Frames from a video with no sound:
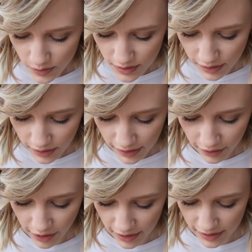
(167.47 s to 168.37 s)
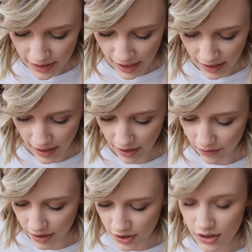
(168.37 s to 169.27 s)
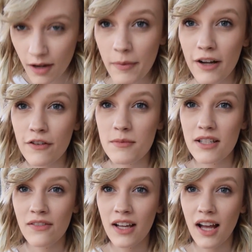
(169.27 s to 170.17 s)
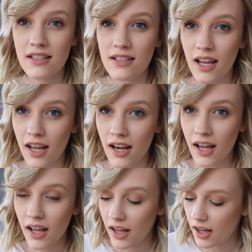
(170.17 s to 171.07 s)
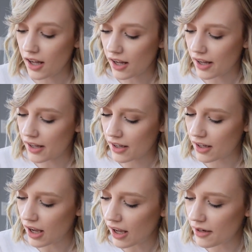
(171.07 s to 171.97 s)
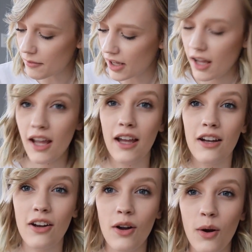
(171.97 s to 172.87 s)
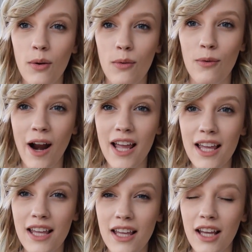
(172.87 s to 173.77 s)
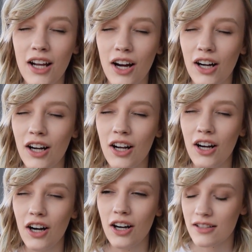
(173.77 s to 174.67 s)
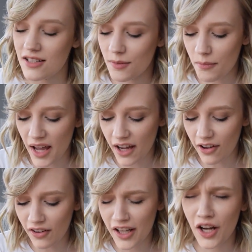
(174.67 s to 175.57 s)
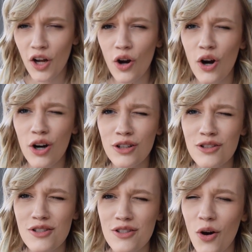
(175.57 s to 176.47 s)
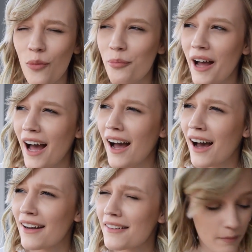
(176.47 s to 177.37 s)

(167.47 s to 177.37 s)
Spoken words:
it's a little later on in the day now and I just got back from CVS and I cut my hand right here on some mail and it hurts so bad.